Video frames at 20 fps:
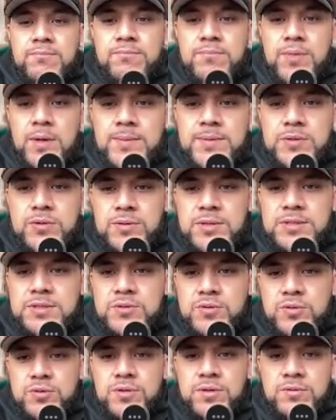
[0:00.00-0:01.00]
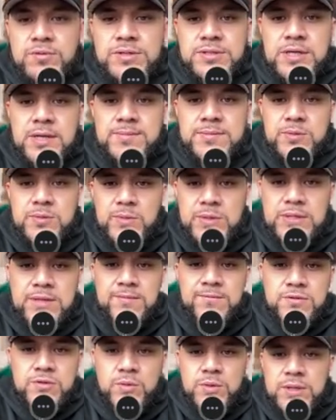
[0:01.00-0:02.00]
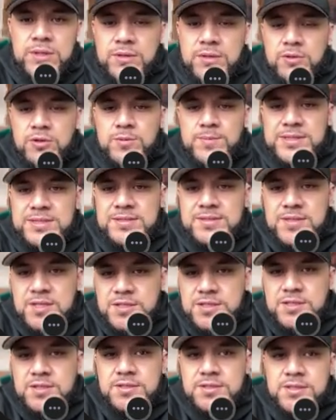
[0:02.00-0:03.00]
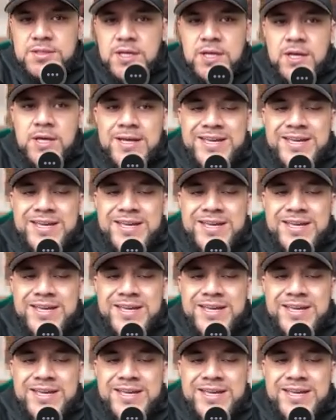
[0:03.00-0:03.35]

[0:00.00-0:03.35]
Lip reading: Probably do this 2 to 3 times a week for 20-30 minute sessions.